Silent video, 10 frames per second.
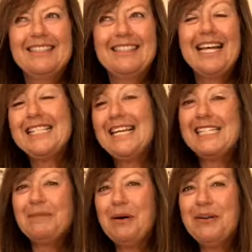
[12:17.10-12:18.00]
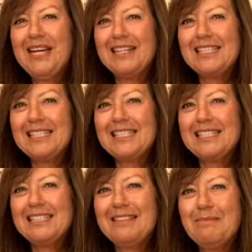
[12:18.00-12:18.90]
and testimonials
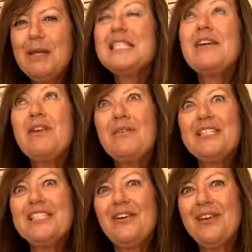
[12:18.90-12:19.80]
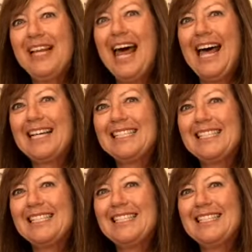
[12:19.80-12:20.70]
because everyone's so relaxed.